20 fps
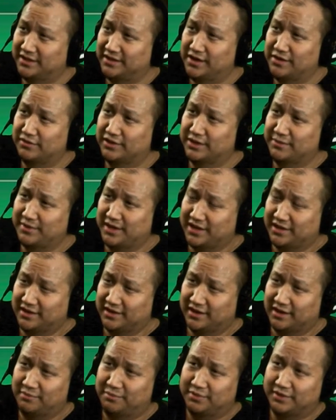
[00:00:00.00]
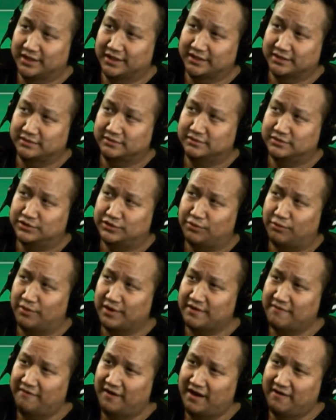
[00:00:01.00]
No Limit, I think I played
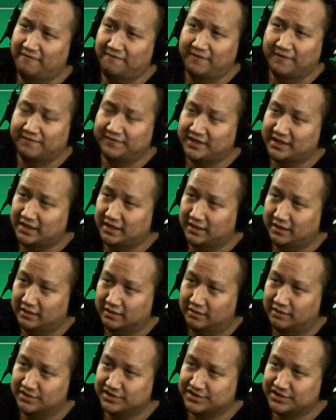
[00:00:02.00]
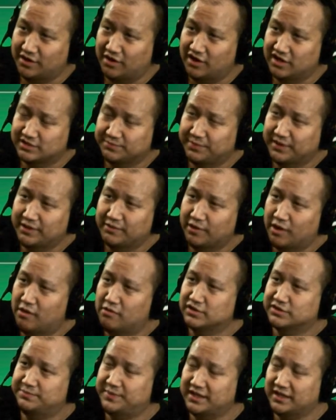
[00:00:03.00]
25, 50 on Stars, but it would
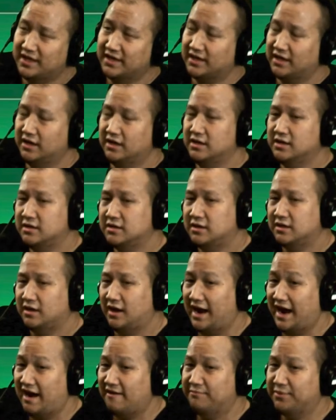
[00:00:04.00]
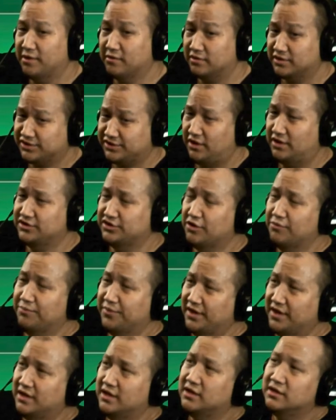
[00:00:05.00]
always be like, I have PokerStars
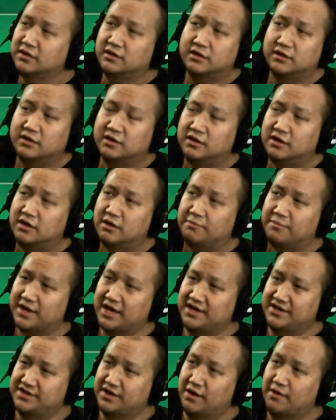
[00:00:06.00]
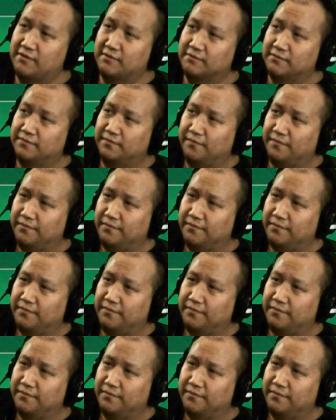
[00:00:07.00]
open, but I don't